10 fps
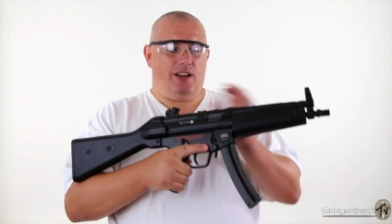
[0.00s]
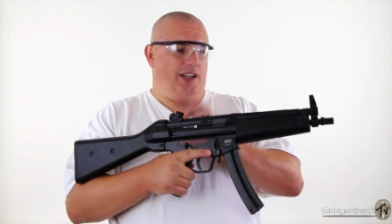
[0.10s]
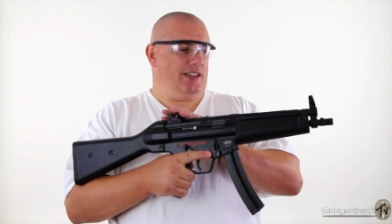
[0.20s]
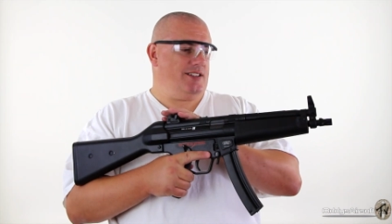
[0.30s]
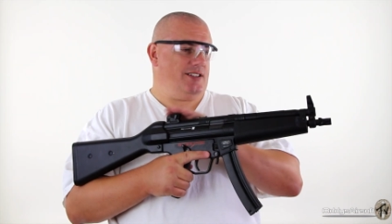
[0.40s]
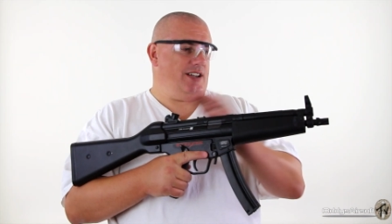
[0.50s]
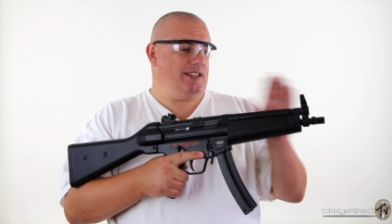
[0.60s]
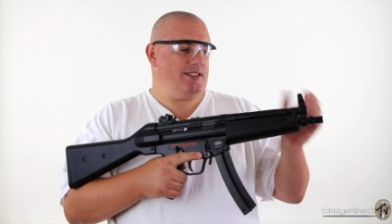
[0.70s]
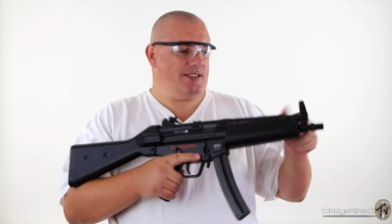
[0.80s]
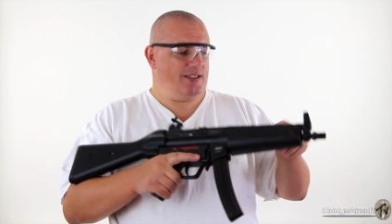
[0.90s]
I like the
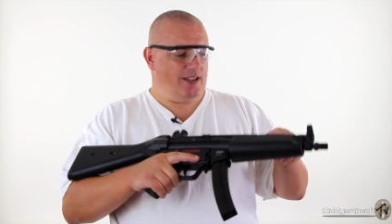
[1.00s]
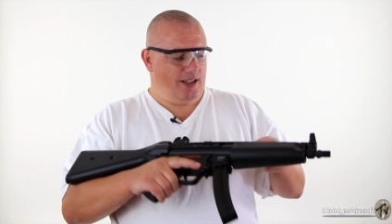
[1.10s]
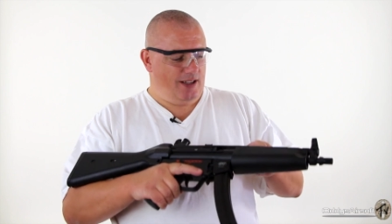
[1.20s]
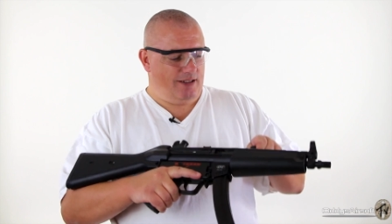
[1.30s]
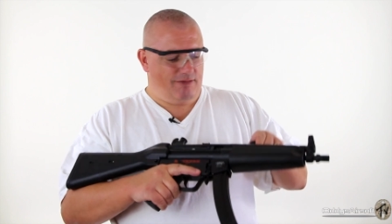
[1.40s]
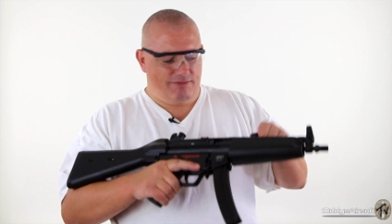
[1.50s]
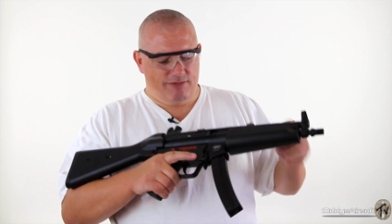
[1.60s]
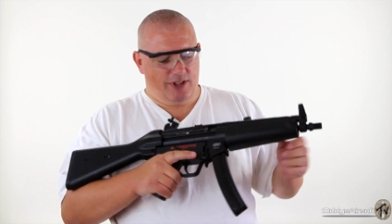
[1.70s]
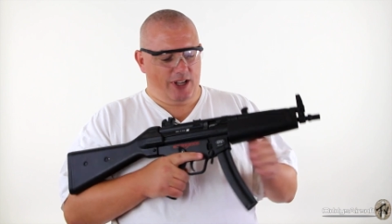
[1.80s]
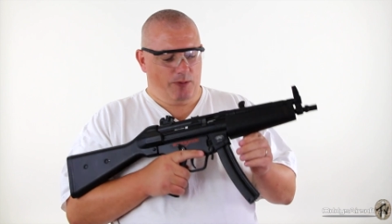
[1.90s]
sights,
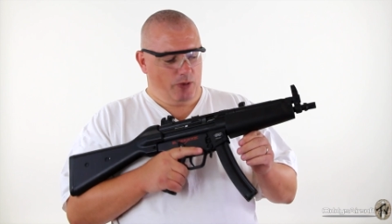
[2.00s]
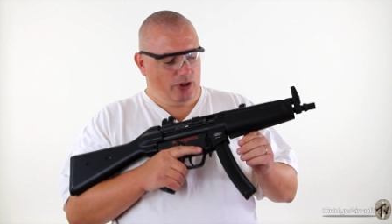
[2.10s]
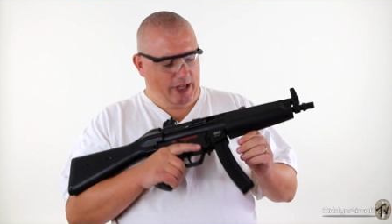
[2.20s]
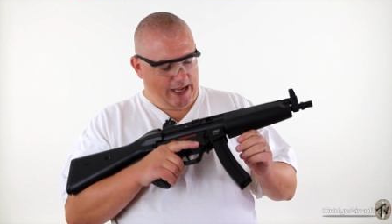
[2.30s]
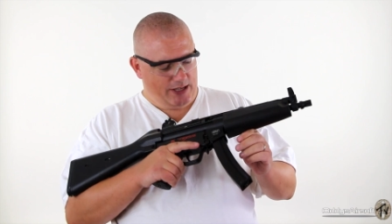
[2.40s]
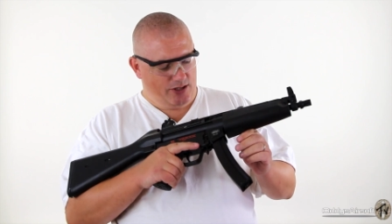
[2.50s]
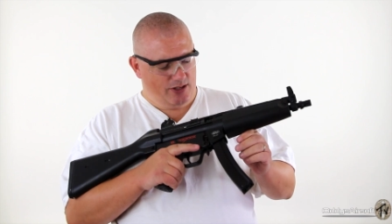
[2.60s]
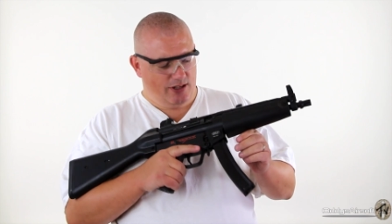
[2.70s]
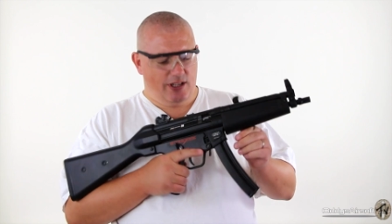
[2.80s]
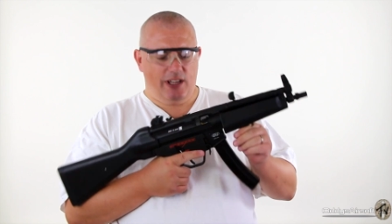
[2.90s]
locking bolt catch.